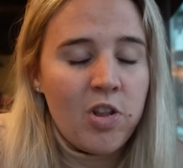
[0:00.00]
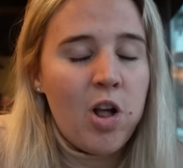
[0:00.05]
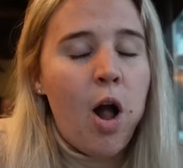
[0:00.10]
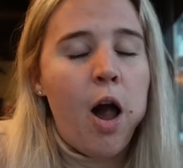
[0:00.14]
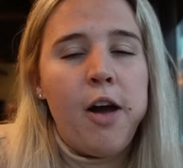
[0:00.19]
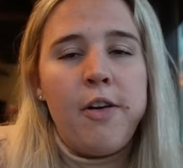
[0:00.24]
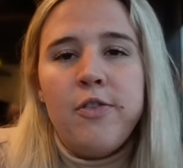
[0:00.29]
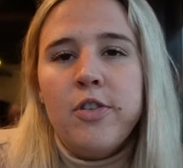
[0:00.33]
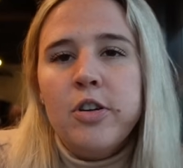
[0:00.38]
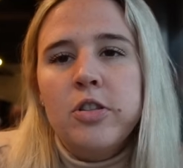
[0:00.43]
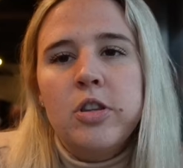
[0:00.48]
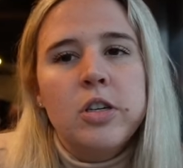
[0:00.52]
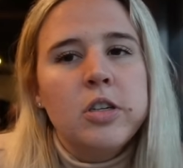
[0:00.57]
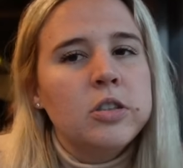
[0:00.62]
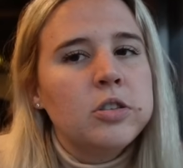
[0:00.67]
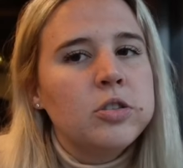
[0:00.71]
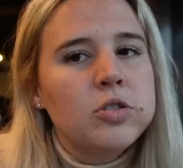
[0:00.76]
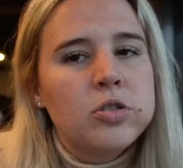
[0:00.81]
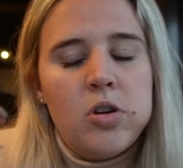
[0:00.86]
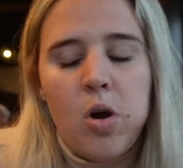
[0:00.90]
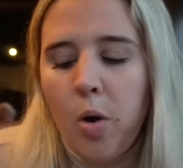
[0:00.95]
Everything
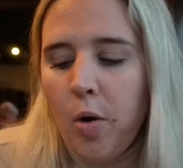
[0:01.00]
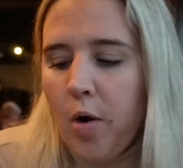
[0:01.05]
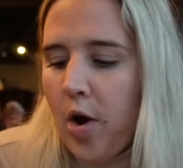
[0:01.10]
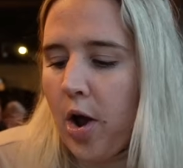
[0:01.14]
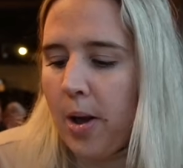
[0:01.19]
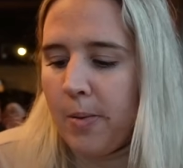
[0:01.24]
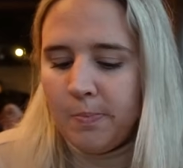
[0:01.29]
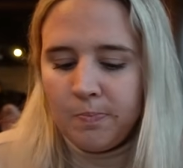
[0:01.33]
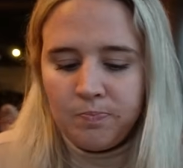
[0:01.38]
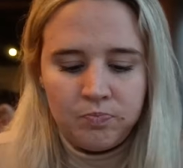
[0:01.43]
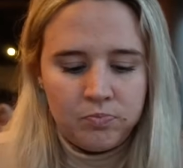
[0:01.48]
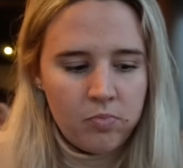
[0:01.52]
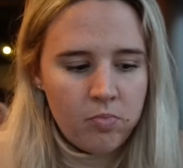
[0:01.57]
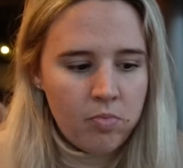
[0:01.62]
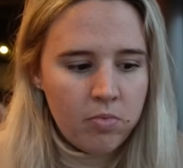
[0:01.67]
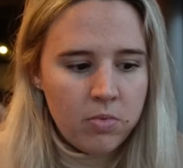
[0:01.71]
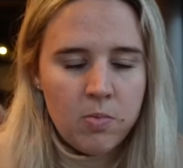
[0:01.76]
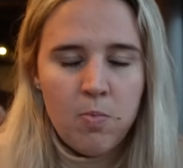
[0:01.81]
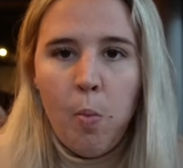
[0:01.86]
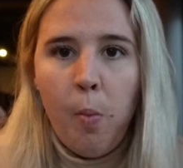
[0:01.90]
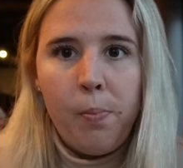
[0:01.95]
is so
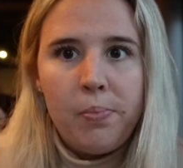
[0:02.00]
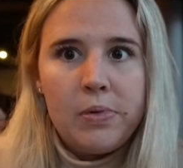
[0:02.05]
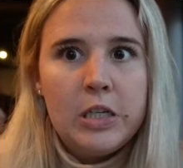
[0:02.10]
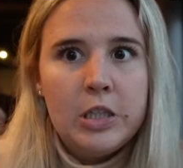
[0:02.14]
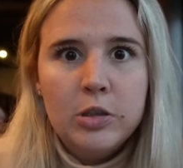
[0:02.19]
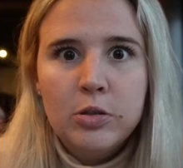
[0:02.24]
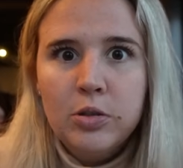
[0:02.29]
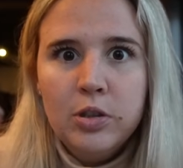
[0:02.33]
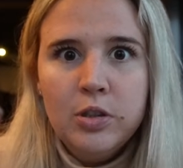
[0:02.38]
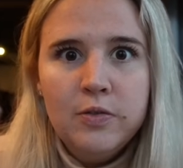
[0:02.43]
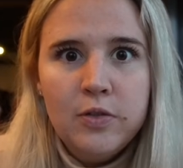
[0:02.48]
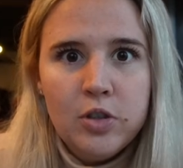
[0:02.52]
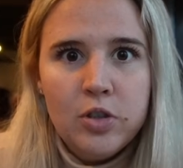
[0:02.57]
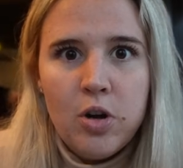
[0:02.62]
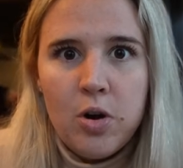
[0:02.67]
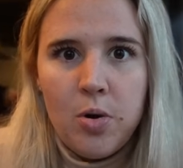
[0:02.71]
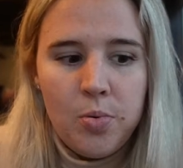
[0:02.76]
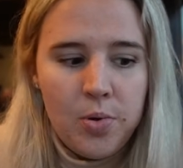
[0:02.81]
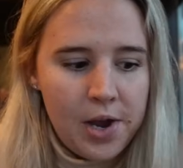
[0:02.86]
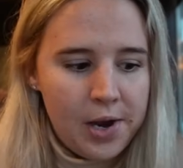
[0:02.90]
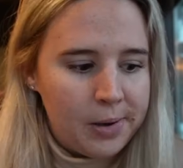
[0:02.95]
good. I don't even
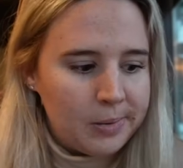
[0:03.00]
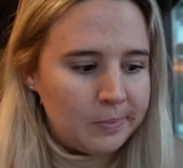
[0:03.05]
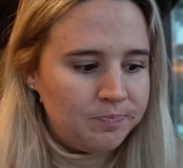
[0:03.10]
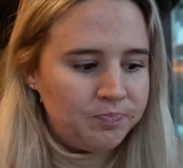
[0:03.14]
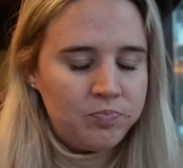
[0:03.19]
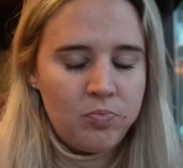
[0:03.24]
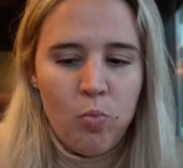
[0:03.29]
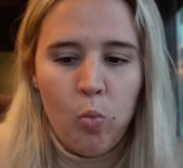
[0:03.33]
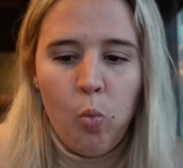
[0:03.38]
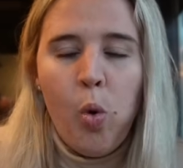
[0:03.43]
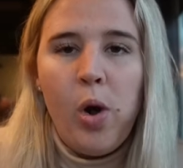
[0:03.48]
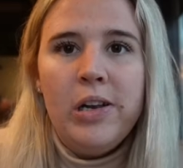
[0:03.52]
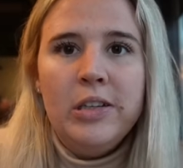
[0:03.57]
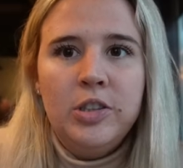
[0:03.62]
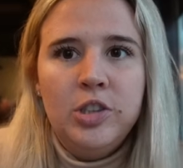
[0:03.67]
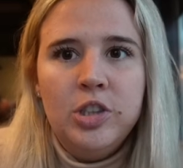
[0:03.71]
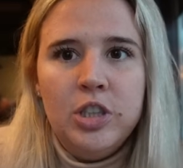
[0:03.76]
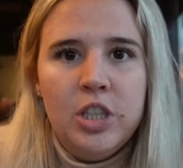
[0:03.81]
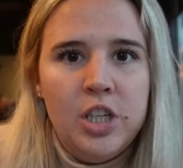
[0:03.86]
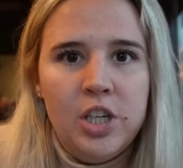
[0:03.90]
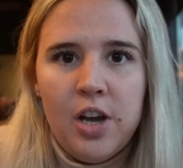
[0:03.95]
know like what
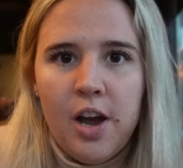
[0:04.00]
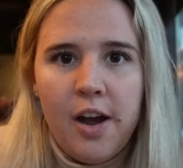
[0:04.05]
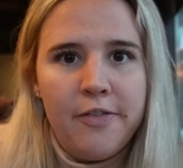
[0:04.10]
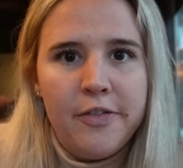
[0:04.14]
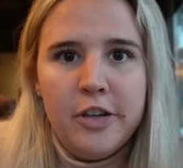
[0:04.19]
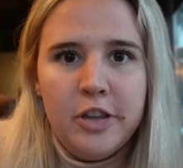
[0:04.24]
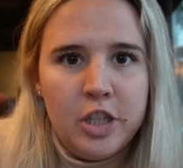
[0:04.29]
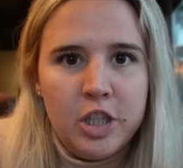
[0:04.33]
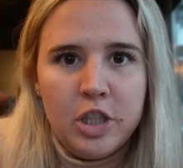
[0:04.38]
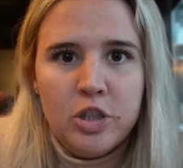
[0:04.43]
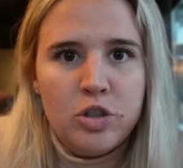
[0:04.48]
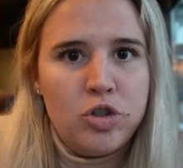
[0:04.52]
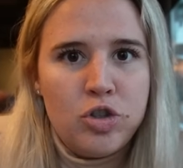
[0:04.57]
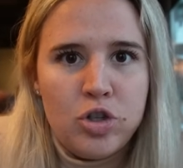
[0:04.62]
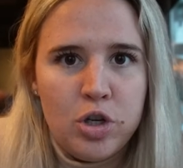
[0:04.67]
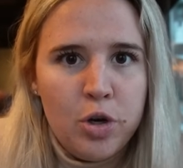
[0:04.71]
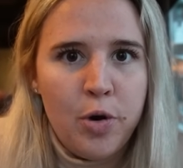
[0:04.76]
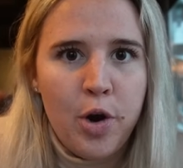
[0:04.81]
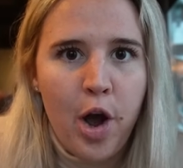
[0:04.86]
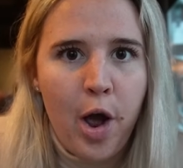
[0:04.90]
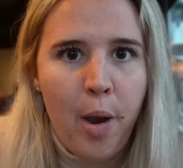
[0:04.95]
to eat. Everything is
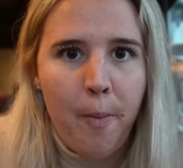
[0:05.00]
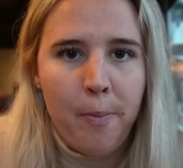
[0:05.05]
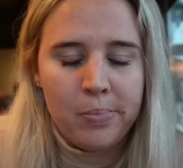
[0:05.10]
too good.